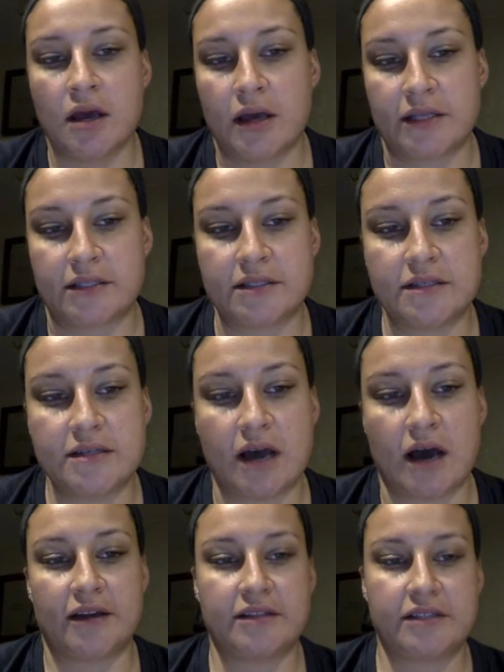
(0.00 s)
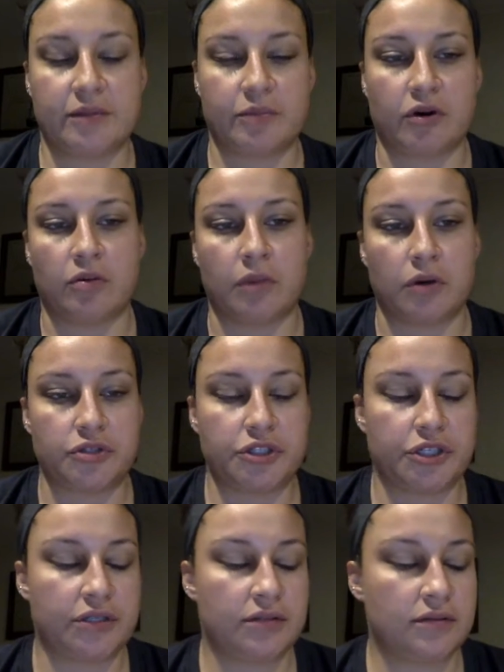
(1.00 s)
It's not typical
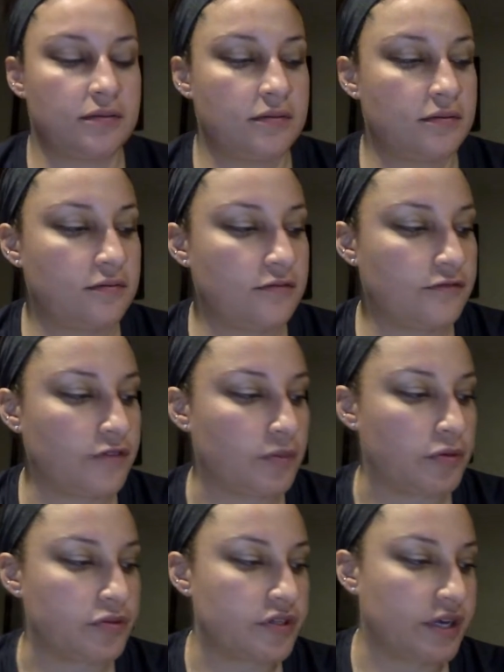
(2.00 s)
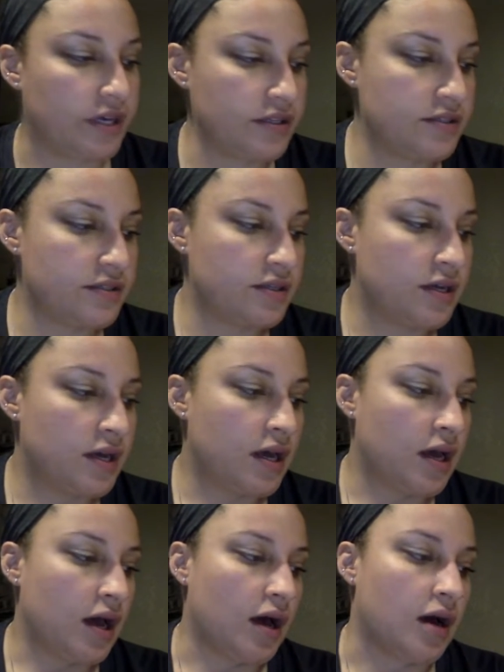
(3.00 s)
motion for most kids.
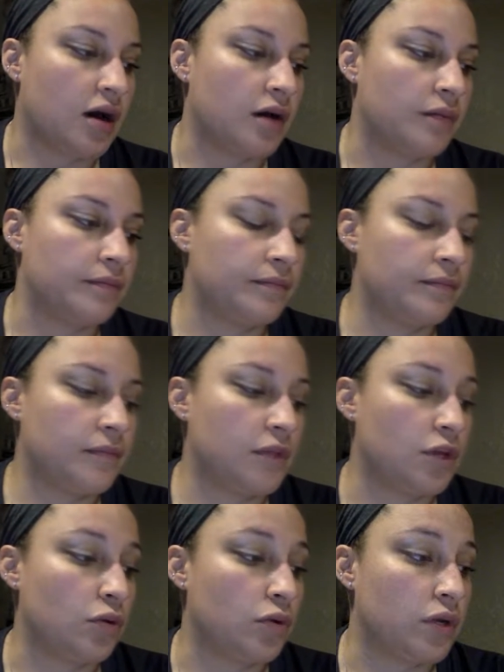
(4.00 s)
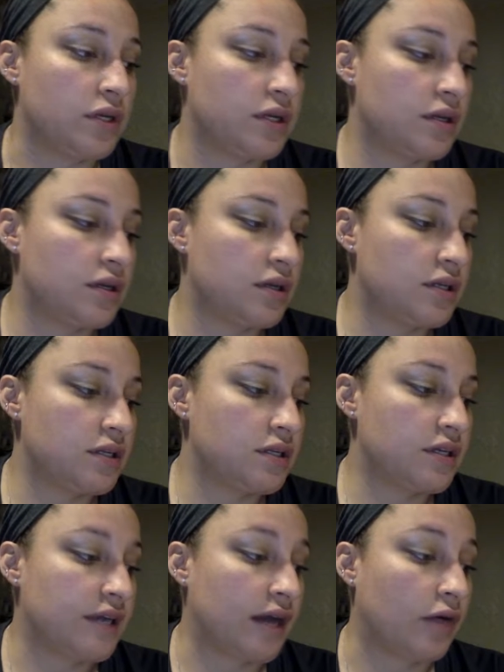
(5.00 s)
You would
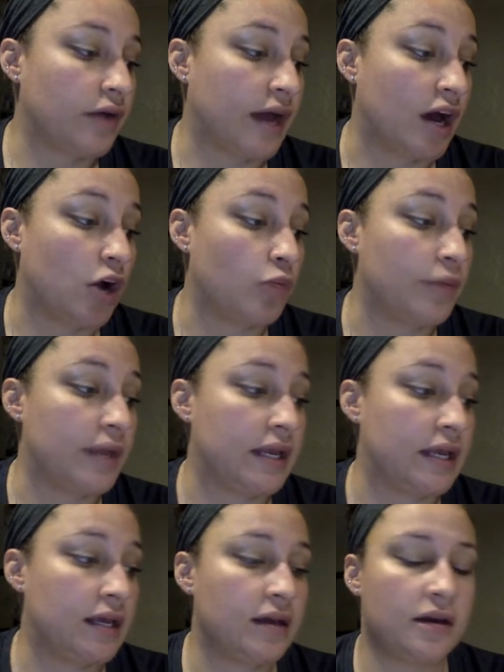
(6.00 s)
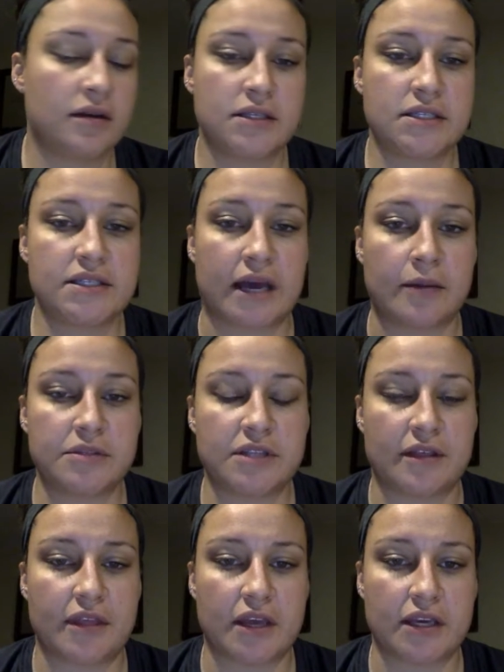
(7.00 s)
count how many steps
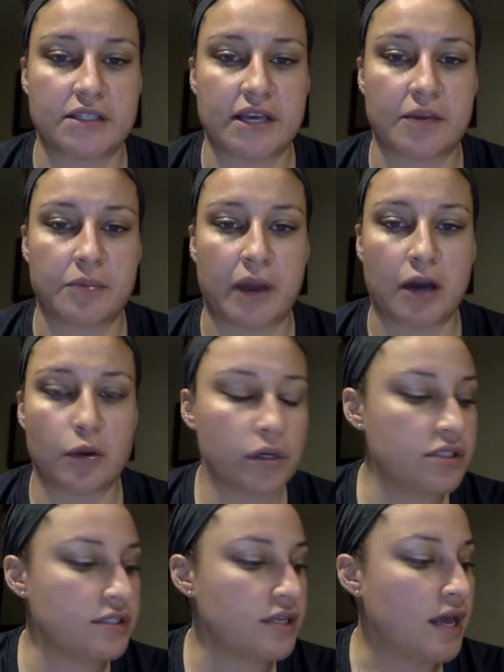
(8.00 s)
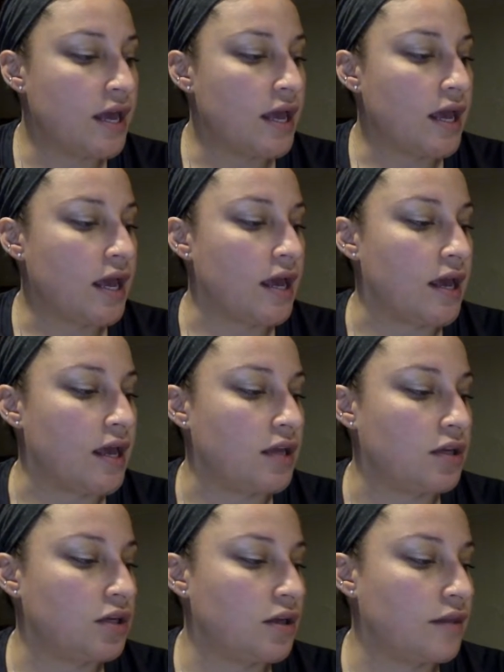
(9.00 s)
that they can take backwards,
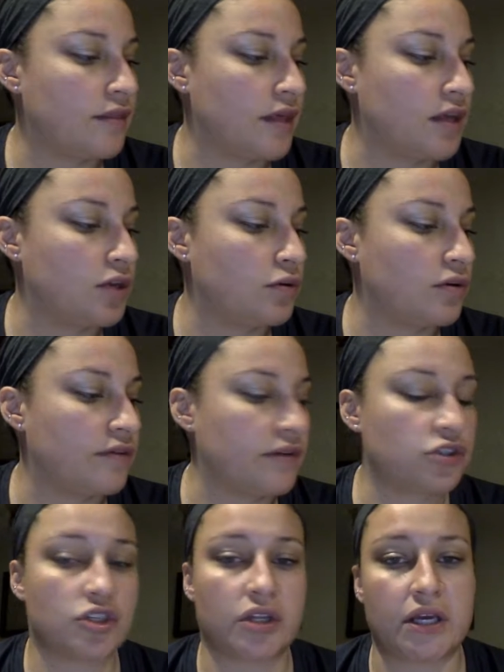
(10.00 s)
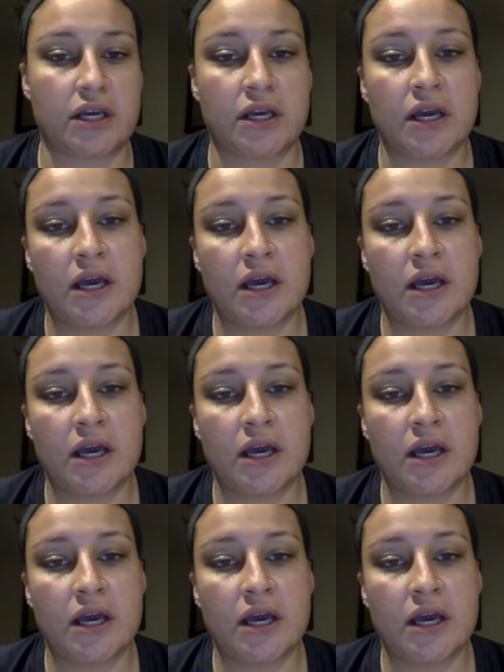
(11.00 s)
and then you would eventually